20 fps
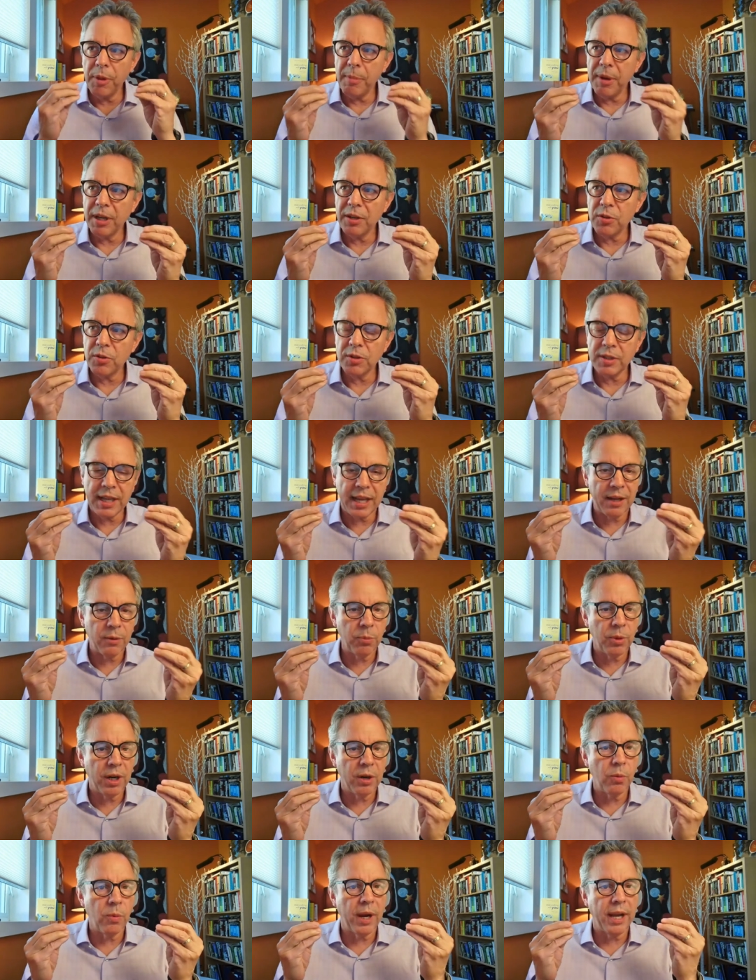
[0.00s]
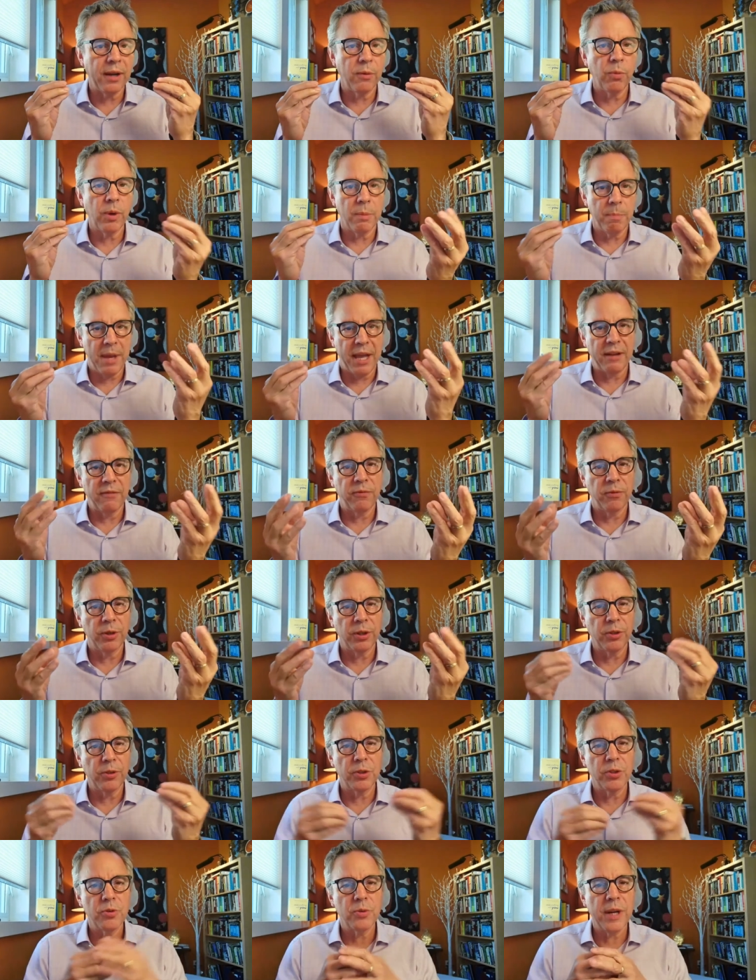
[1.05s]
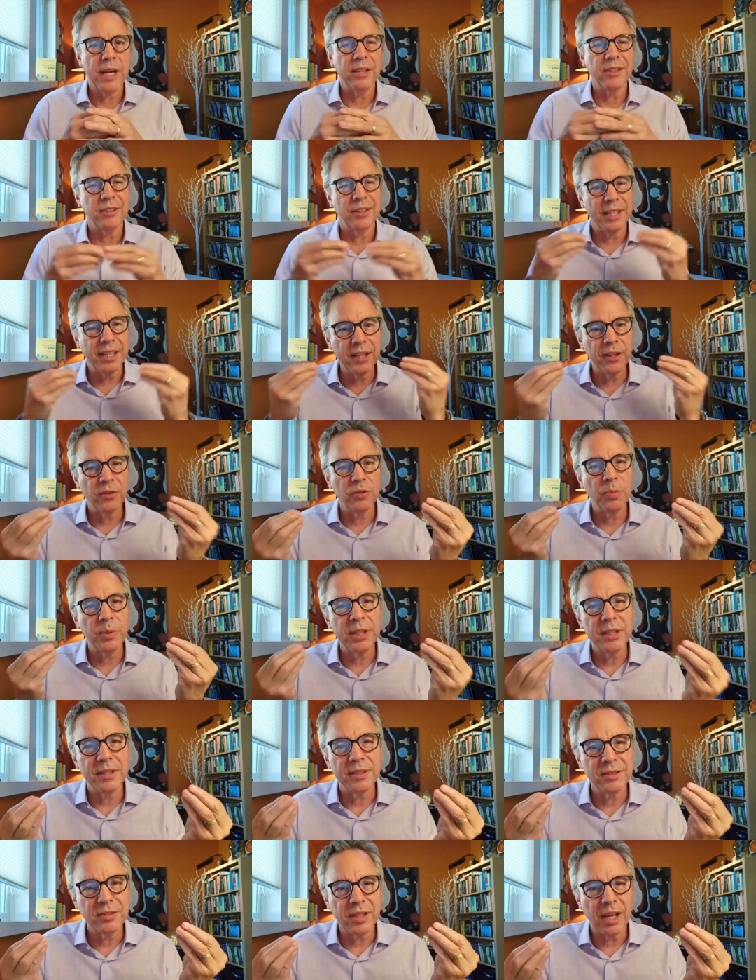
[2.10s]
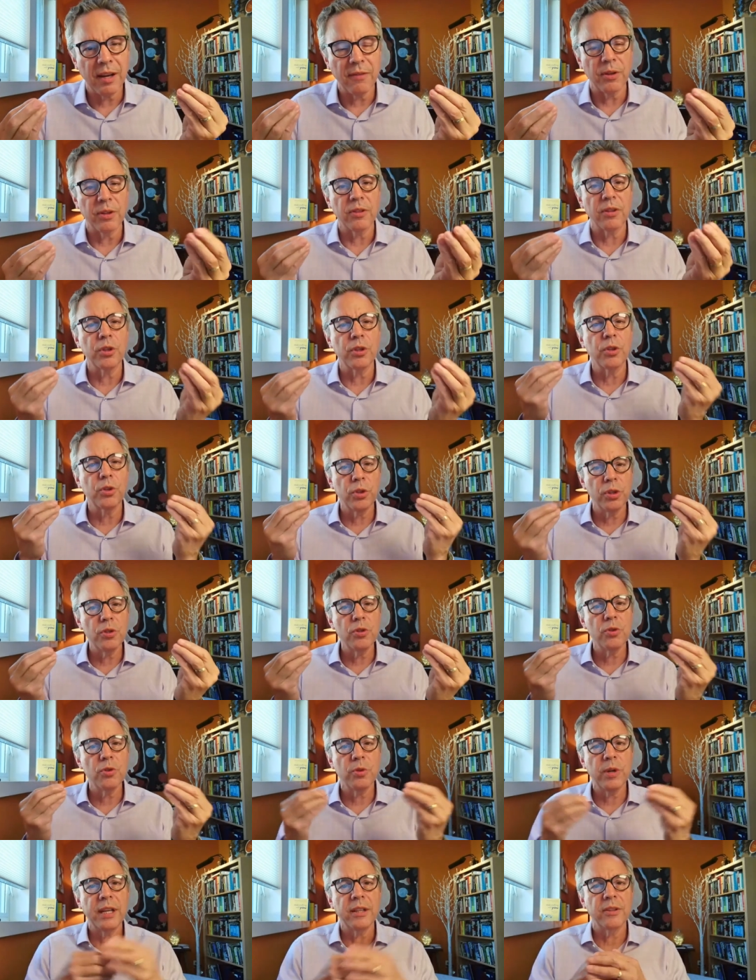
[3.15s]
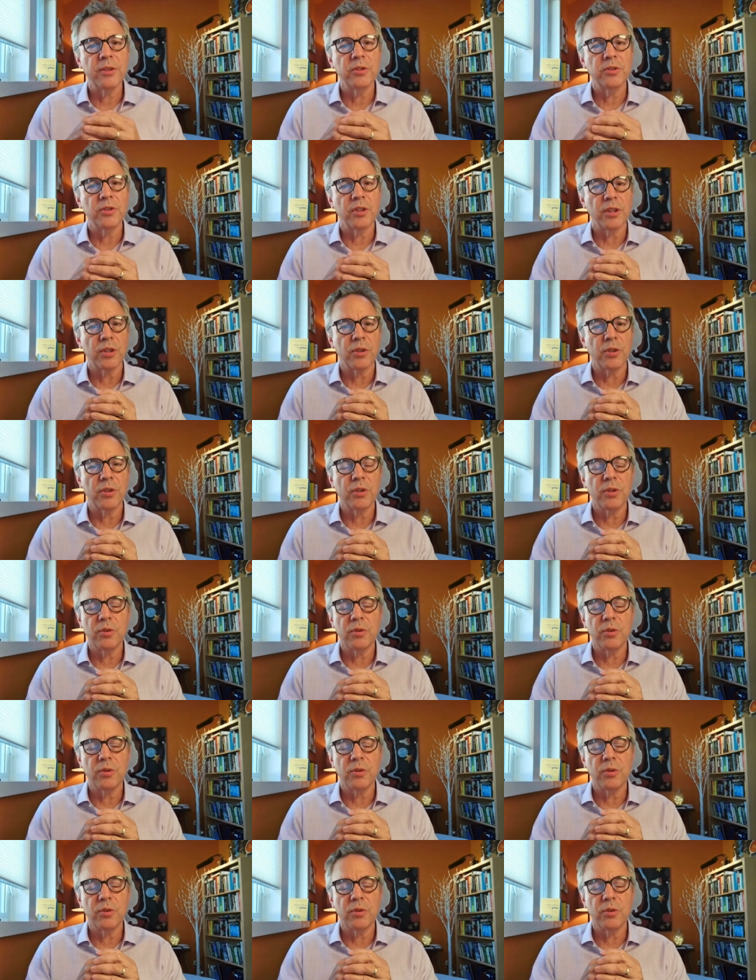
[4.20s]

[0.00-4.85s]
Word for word: them understand what a right what made for a good trailer and here's what he discovered the good trailers are the